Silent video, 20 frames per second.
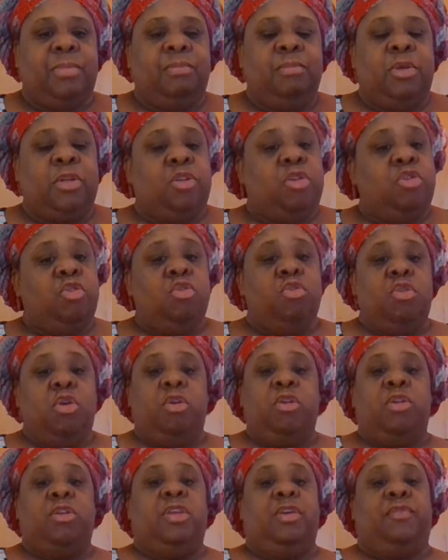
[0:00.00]
But do you
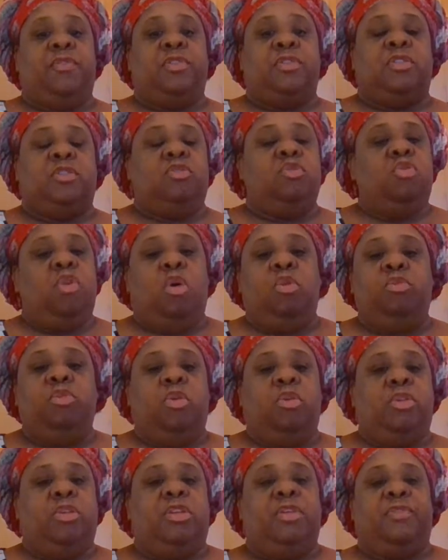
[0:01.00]
know the difference? You don't
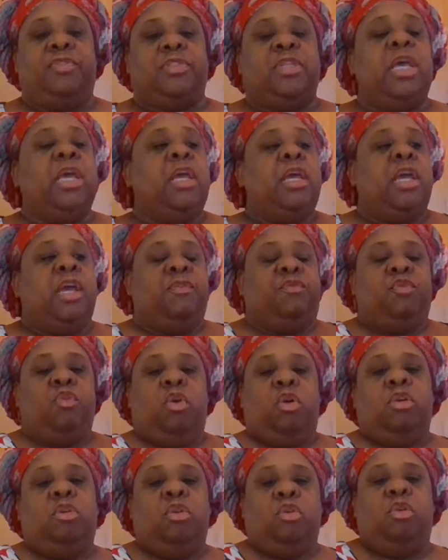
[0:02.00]
know the difference. If
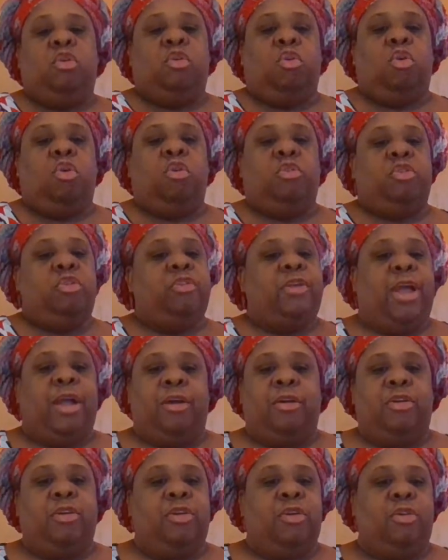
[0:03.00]
you're a little girl, you're
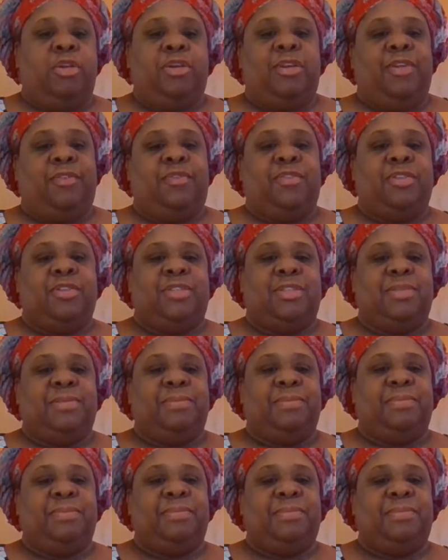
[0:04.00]
not going to know the difference.